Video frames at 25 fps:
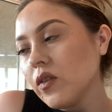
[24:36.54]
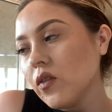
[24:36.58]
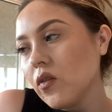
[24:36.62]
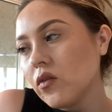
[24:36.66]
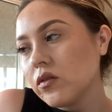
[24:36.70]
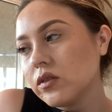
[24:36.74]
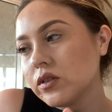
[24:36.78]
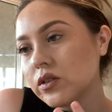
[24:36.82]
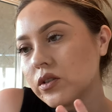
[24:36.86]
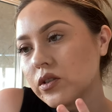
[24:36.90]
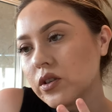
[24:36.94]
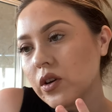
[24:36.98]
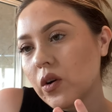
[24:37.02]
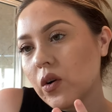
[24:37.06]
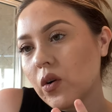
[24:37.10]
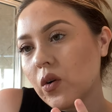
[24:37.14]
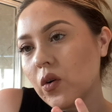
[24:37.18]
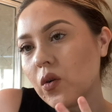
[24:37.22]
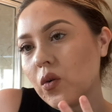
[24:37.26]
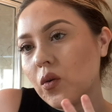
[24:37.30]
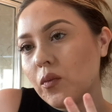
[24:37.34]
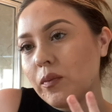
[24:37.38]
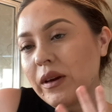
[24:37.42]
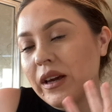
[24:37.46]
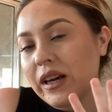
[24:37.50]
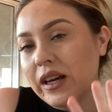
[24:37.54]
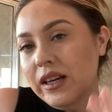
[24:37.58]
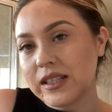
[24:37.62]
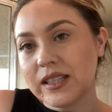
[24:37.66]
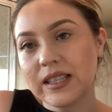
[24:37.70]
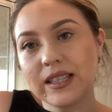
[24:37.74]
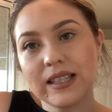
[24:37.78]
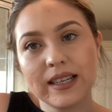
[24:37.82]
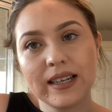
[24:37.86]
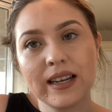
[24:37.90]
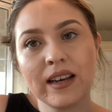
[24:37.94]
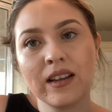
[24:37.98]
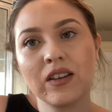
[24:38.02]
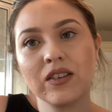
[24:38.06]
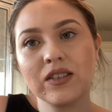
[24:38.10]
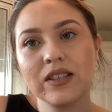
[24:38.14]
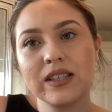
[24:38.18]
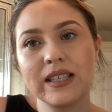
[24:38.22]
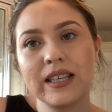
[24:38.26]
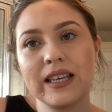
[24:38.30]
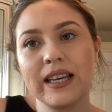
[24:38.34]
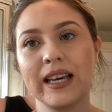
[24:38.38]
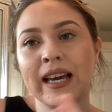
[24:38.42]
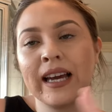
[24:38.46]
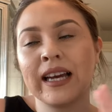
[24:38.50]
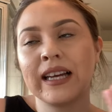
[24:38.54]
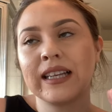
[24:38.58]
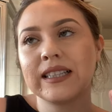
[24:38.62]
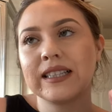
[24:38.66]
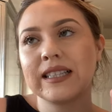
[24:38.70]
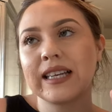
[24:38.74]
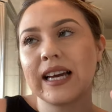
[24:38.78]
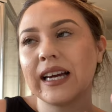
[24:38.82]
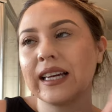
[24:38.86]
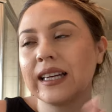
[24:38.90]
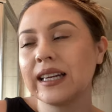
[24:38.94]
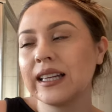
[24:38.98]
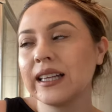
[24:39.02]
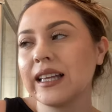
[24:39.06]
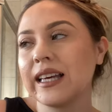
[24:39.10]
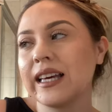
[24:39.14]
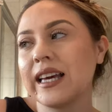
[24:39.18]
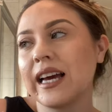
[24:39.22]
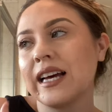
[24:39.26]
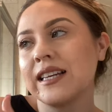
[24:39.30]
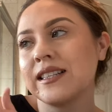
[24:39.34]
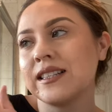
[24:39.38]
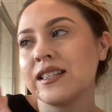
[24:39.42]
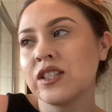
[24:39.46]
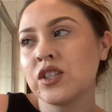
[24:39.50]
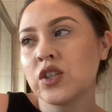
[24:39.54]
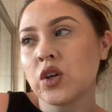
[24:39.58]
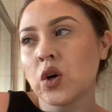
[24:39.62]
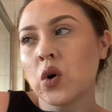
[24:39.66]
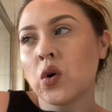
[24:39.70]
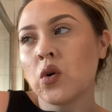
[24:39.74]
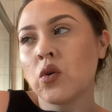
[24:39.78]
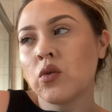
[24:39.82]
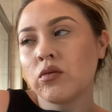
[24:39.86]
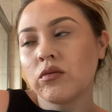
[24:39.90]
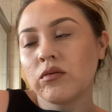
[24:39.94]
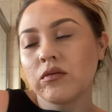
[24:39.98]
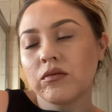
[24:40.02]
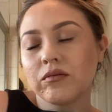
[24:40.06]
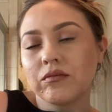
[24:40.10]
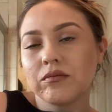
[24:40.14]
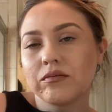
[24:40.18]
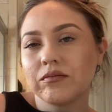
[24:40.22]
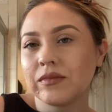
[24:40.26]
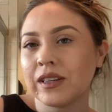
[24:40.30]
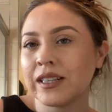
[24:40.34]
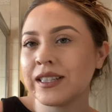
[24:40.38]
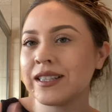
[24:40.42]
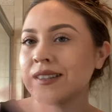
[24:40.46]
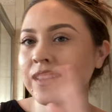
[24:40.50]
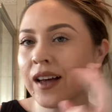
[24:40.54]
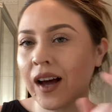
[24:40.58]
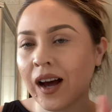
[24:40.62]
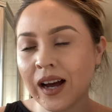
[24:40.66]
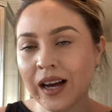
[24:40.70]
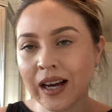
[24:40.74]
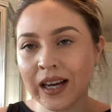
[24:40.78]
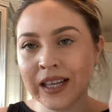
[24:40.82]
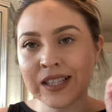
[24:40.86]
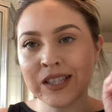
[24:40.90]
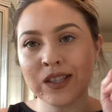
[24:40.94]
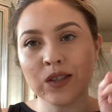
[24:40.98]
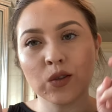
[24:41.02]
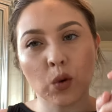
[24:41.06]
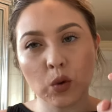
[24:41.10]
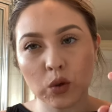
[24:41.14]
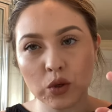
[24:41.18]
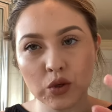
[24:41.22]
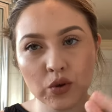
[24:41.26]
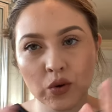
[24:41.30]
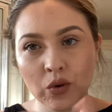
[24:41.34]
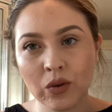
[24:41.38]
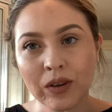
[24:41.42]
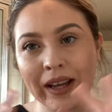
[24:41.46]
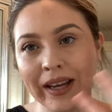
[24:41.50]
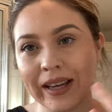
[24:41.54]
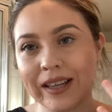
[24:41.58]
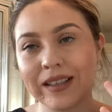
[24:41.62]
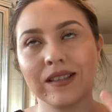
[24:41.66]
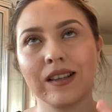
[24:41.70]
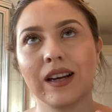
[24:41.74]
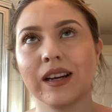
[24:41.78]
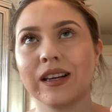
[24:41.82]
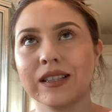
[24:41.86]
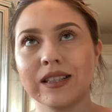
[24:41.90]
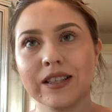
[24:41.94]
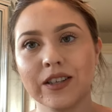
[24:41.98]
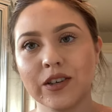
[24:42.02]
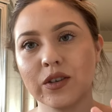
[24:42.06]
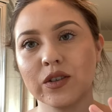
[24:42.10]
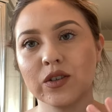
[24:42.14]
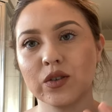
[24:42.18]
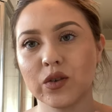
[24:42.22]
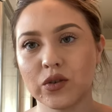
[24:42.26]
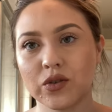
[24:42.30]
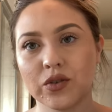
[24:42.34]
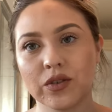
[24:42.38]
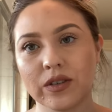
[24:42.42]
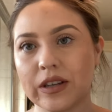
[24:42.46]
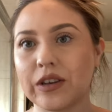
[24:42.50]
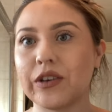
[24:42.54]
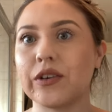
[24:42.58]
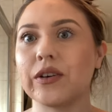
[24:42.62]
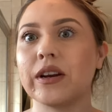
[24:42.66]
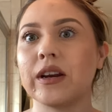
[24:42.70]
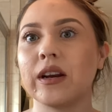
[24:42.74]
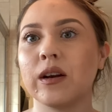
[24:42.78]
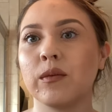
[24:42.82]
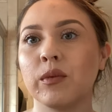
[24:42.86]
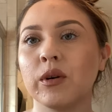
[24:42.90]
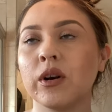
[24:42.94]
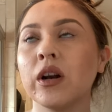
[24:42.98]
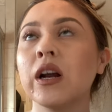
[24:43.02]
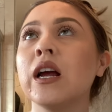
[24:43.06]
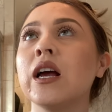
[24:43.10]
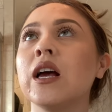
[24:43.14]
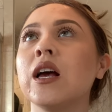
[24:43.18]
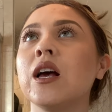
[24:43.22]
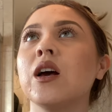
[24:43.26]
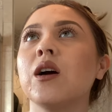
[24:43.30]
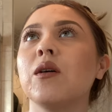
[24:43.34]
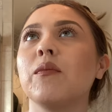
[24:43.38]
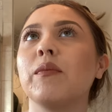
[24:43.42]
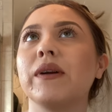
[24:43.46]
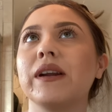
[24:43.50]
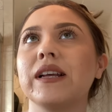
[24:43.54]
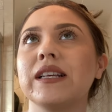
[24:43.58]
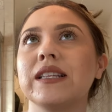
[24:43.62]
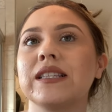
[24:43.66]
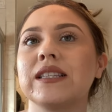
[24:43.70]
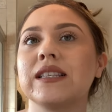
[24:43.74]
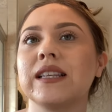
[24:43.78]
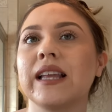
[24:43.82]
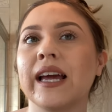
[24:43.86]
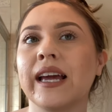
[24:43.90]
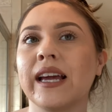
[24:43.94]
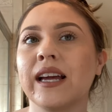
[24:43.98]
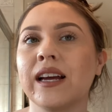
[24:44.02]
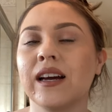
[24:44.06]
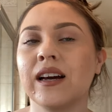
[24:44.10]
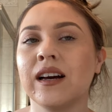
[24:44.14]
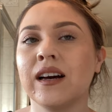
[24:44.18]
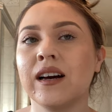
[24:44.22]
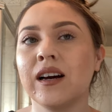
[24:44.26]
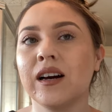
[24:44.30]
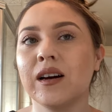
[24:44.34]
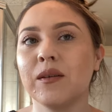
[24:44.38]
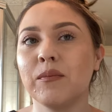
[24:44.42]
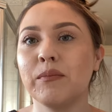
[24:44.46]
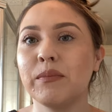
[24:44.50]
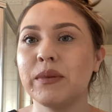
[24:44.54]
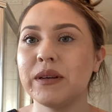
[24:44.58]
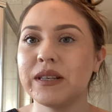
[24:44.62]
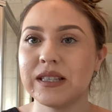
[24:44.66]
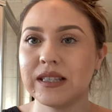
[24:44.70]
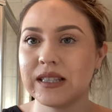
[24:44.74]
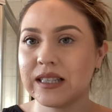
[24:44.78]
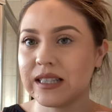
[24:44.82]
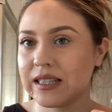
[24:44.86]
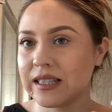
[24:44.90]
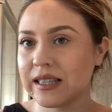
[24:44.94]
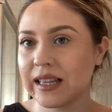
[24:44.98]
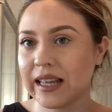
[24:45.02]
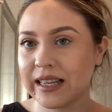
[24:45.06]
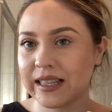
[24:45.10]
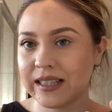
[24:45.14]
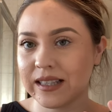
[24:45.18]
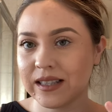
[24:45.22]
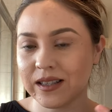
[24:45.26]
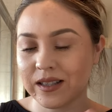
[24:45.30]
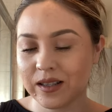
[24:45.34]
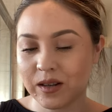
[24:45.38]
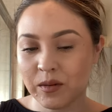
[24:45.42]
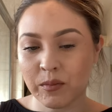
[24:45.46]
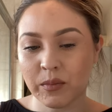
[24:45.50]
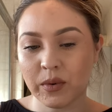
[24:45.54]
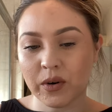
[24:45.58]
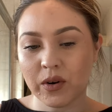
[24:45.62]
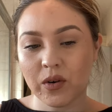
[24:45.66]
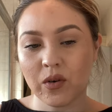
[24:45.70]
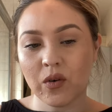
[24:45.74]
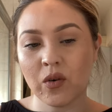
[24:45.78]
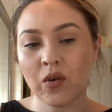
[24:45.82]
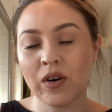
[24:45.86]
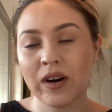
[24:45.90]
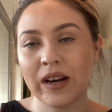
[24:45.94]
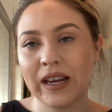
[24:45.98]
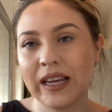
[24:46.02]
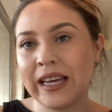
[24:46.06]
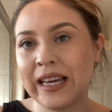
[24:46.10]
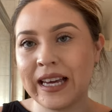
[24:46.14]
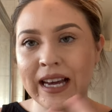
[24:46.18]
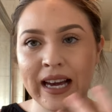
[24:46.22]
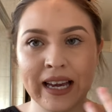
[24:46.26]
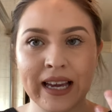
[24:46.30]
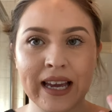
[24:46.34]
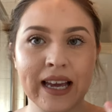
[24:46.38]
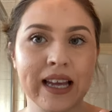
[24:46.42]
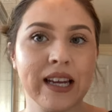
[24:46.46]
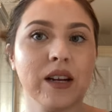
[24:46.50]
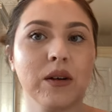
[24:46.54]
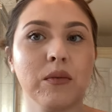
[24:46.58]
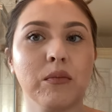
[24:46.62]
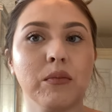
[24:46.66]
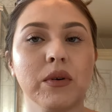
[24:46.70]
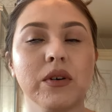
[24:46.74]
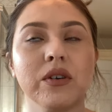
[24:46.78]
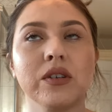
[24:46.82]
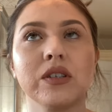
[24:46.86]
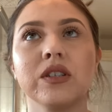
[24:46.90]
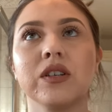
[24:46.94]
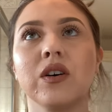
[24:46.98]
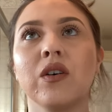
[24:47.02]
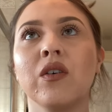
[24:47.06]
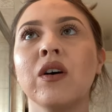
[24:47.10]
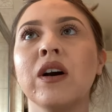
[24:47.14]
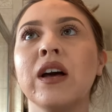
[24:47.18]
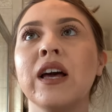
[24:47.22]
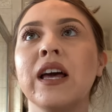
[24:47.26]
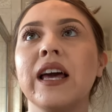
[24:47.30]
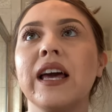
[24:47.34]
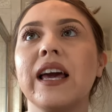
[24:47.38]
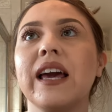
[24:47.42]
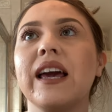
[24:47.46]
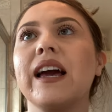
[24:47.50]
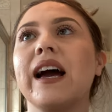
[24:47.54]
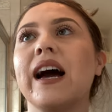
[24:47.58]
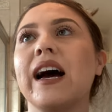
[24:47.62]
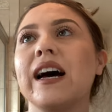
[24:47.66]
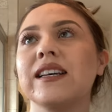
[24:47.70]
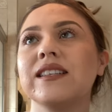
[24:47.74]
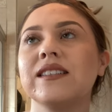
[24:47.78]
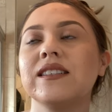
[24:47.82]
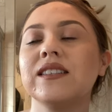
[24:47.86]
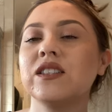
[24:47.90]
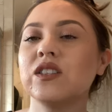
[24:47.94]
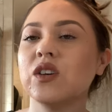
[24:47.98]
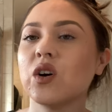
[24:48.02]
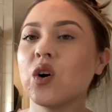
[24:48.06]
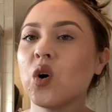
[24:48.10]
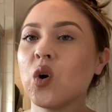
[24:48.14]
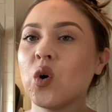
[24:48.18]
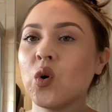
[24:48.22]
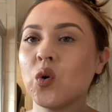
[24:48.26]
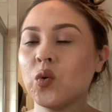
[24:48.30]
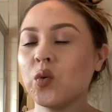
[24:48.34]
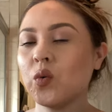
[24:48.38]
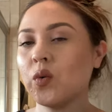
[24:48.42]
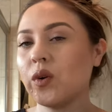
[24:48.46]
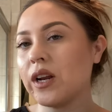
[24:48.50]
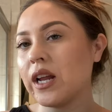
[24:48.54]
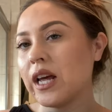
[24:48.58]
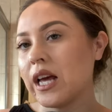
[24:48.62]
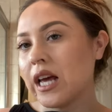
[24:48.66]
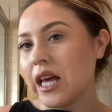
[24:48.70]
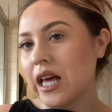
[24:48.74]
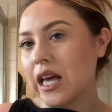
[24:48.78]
So because it's an LLC, it technically has its own, it's not a social, like it's not considered a social security number, but it's like a business license number or an EIN number. So it has its own